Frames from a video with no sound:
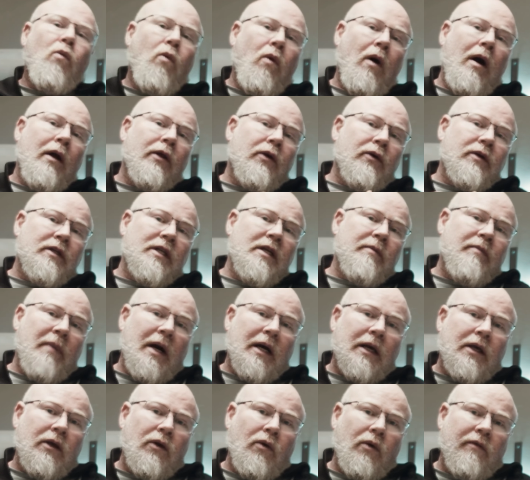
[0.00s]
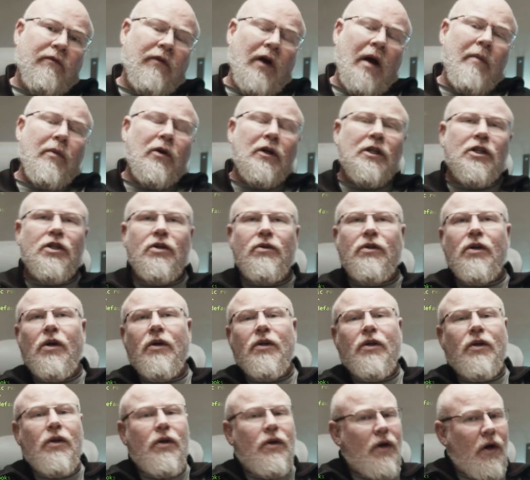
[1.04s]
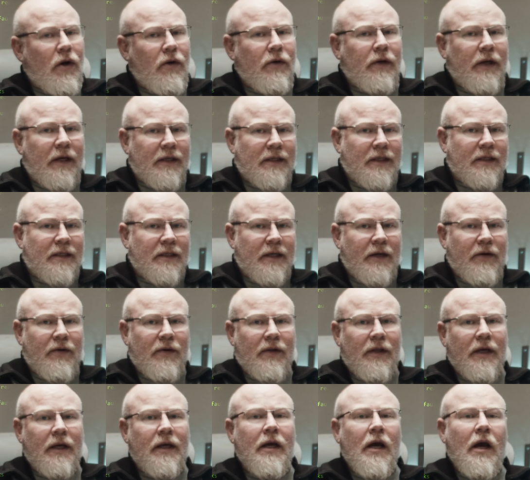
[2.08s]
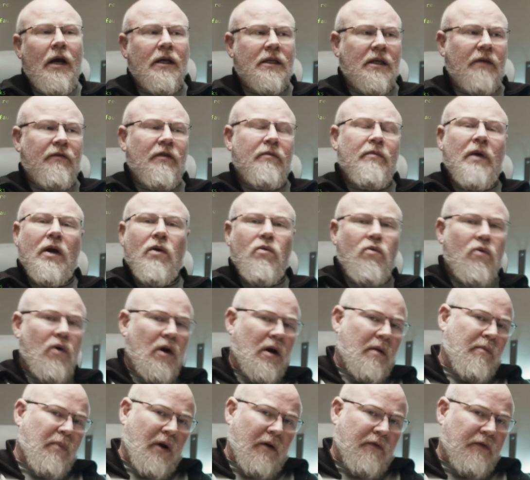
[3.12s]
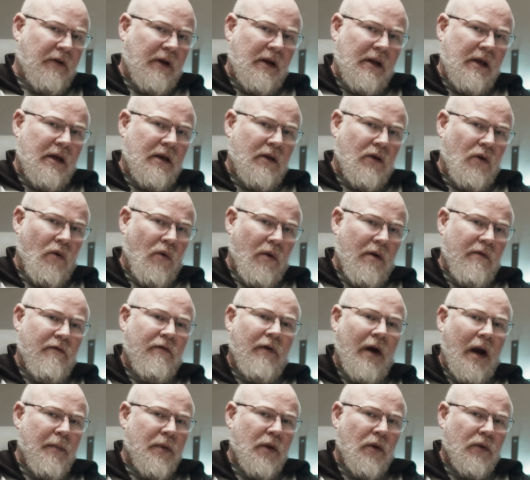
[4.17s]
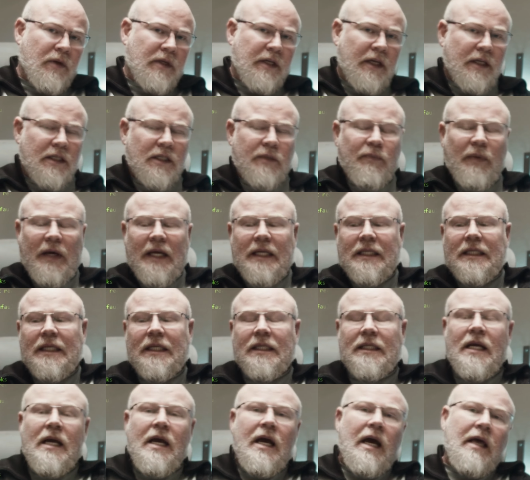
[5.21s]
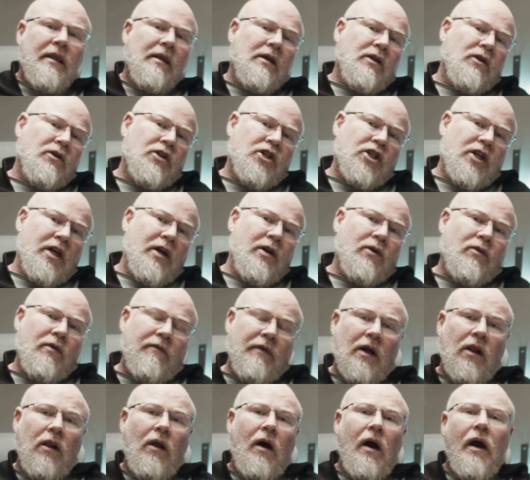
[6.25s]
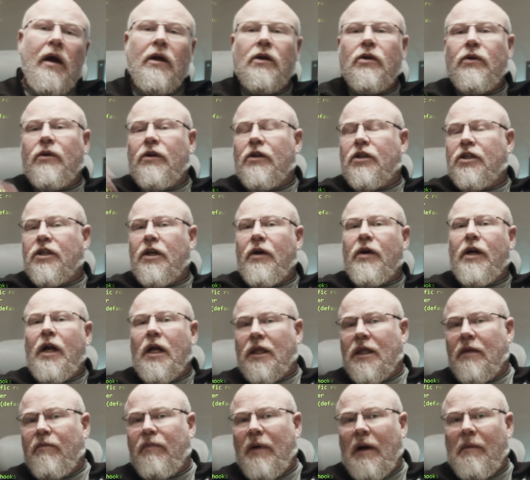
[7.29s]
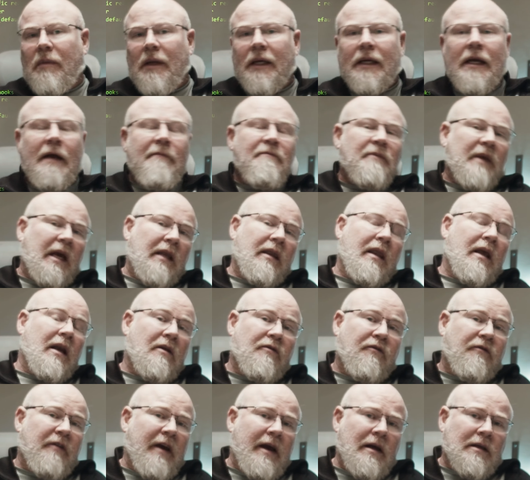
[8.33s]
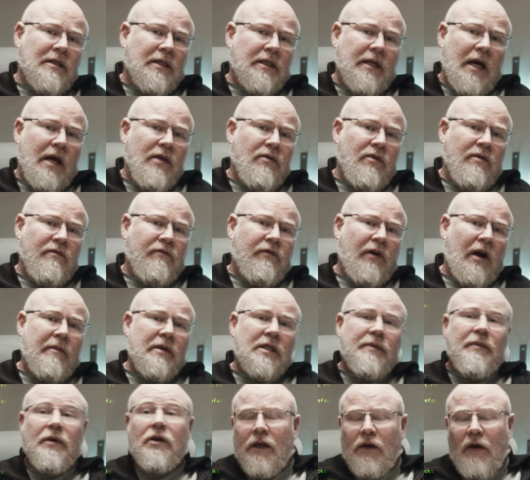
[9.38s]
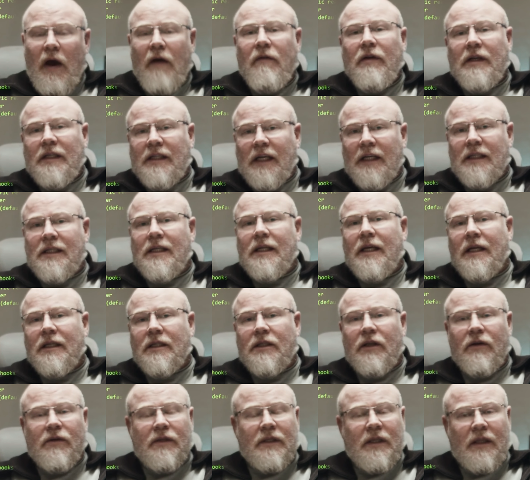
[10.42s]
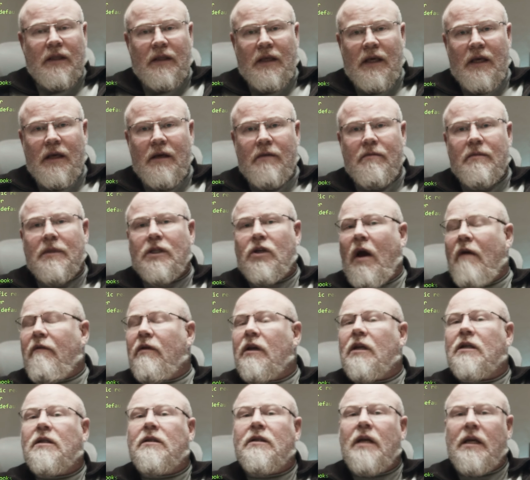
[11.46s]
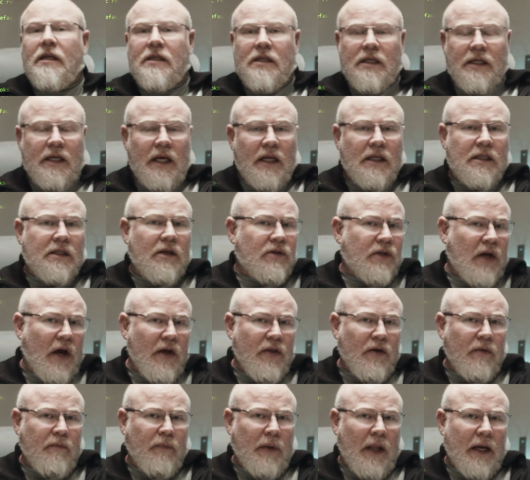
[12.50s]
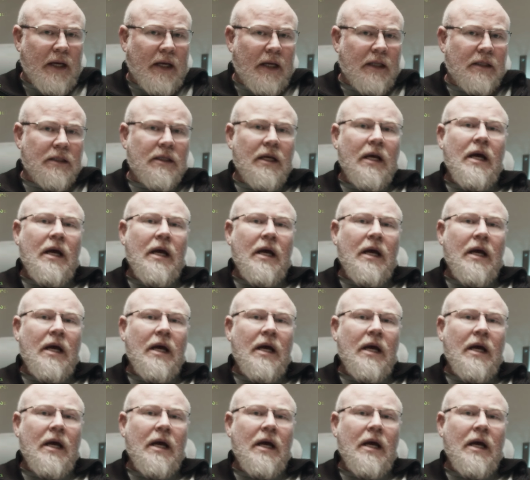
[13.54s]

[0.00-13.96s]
while you're debugging your environment, because you don't know necessarily. Something may work perfectly in your environment, your test spaces, and then you share it with a client or you share it out in the public, and then it fails in other environments because you haven't tested against those themes, you haven't tested against those other plugins